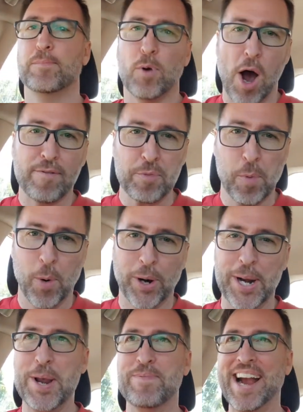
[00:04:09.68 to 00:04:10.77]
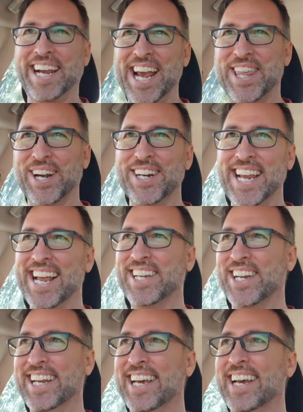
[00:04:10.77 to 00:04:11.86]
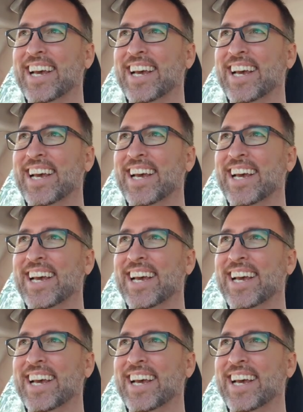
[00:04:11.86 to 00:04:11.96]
offer more, you might get their attention.